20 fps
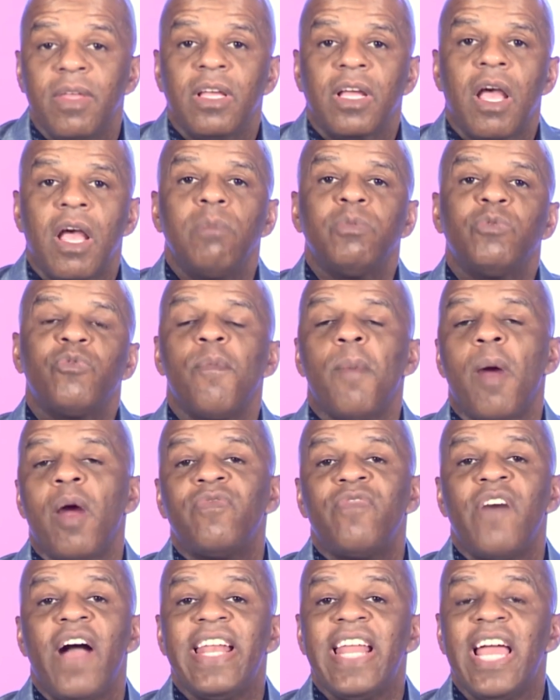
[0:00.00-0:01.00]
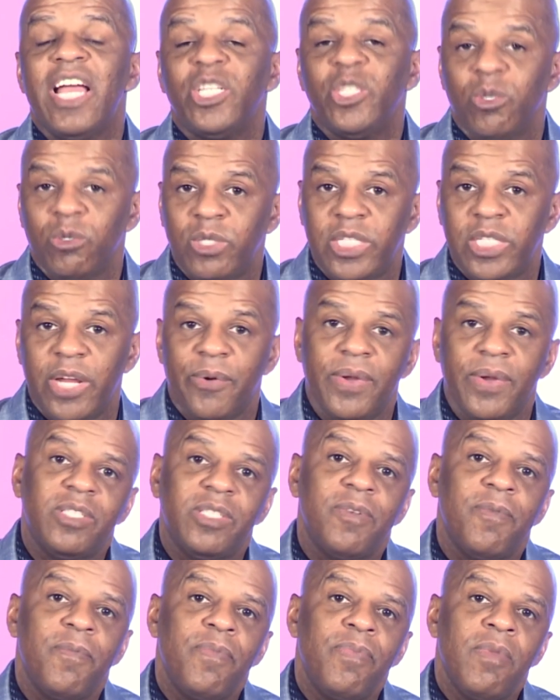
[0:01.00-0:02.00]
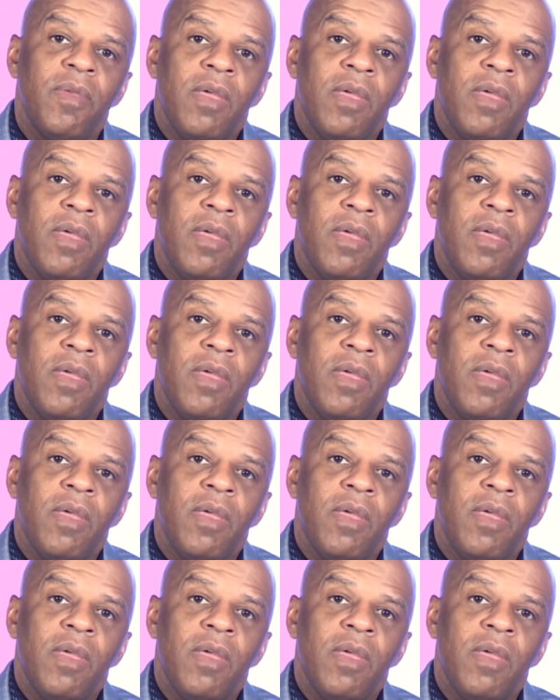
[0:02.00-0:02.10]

It comes from our financial series.